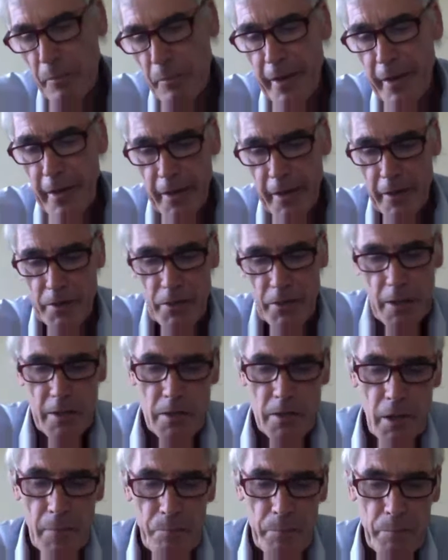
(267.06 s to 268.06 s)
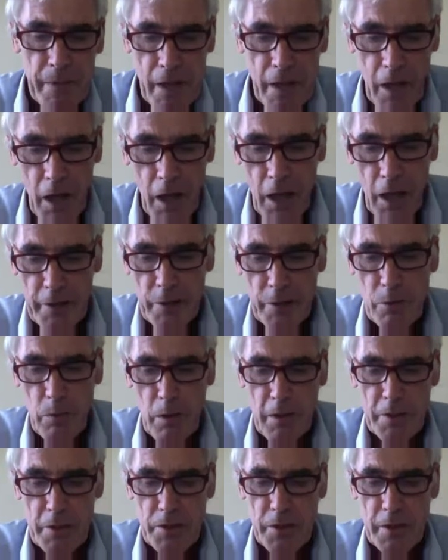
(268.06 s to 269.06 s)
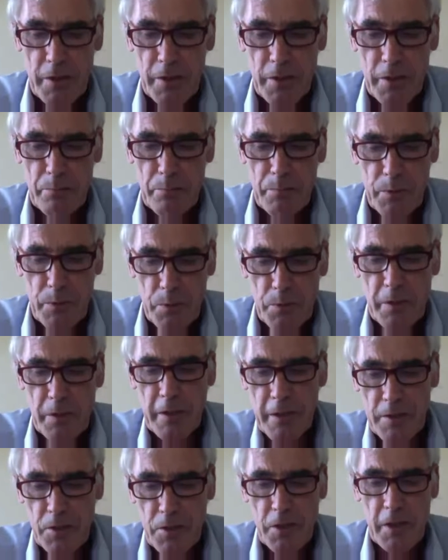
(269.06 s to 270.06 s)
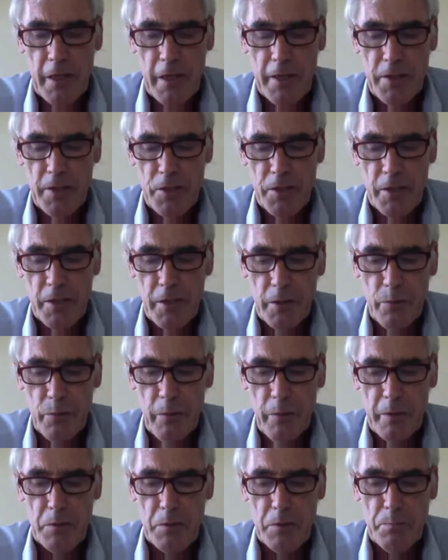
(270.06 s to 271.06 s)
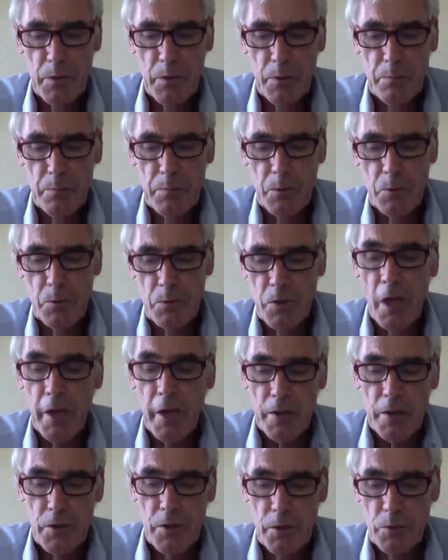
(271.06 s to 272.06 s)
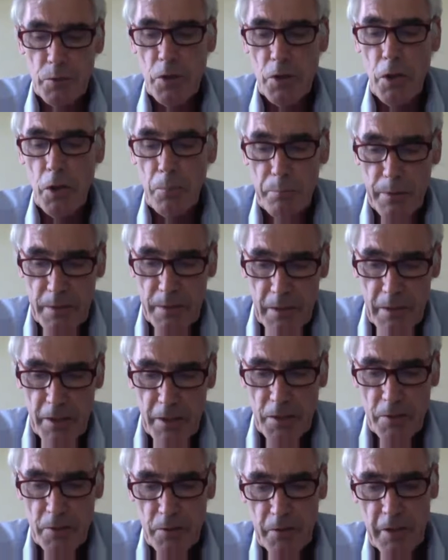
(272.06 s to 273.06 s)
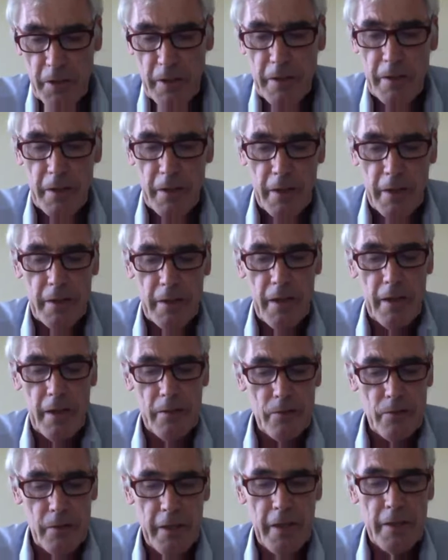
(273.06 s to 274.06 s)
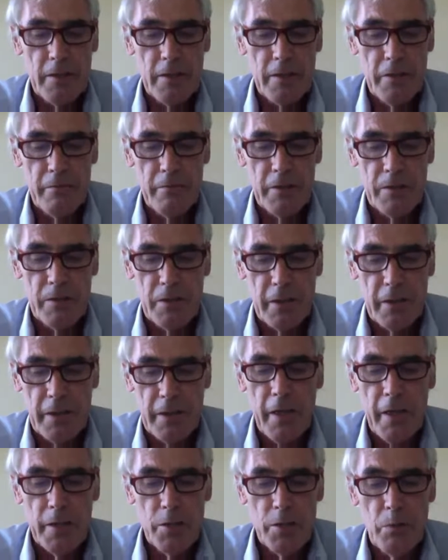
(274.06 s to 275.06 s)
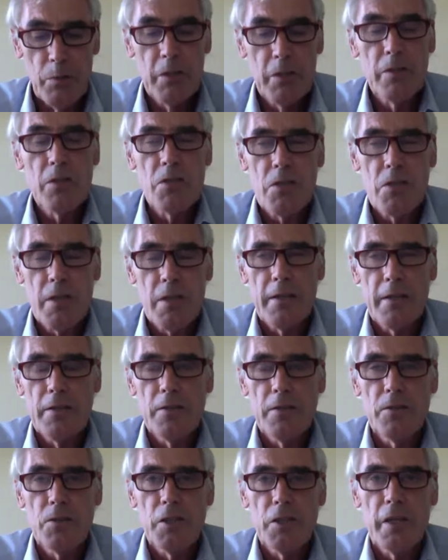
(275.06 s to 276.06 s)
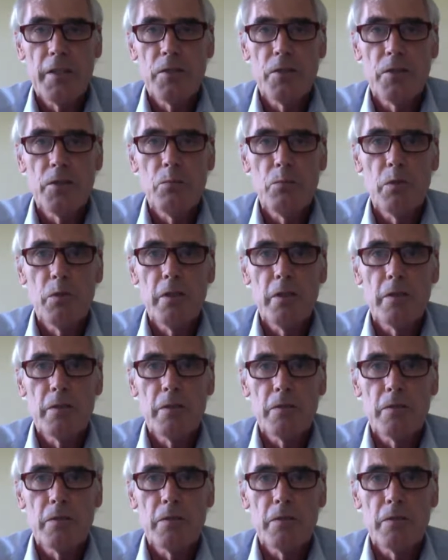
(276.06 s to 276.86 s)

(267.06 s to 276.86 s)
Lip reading: it says, "A high-quality computing education equips pupils to use computational thinking and creativity to understand and change the world."